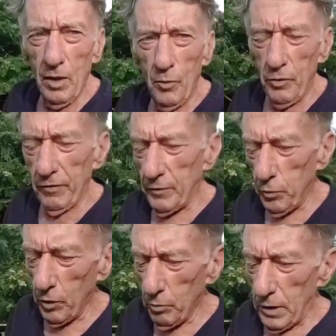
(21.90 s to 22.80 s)
We've had
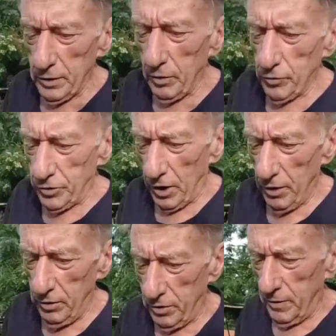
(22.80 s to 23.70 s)
one man on
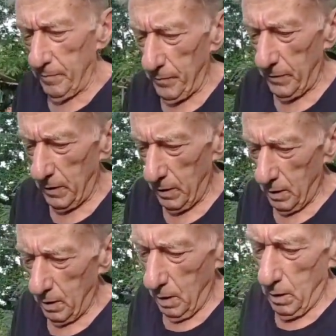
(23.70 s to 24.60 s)
site
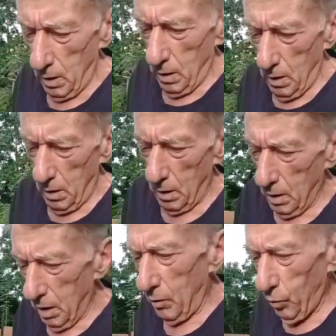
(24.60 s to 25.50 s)

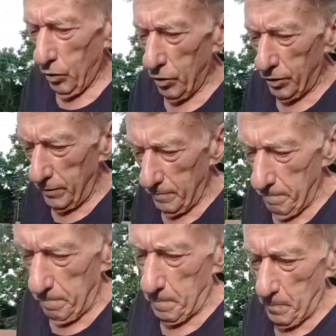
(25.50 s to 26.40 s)
working,
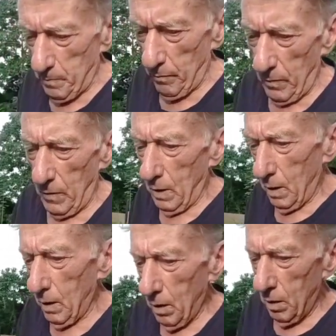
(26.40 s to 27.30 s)

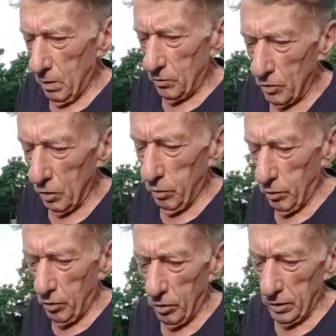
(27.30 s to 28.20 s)
so we'll
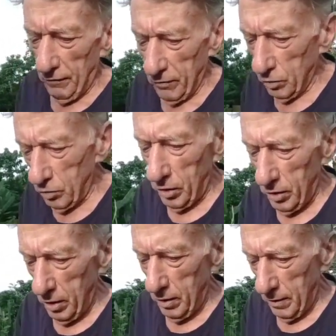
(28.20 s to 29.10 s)
go and have a look
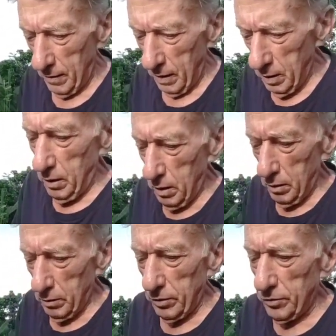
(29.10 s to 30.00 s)

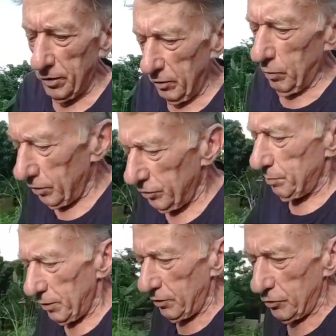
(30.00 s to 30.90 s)
to see what he's
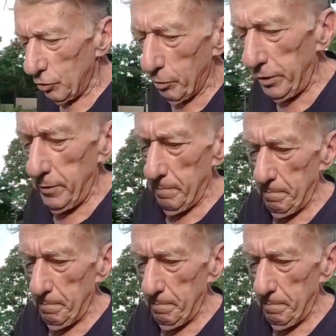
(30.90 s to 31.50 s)
been doing.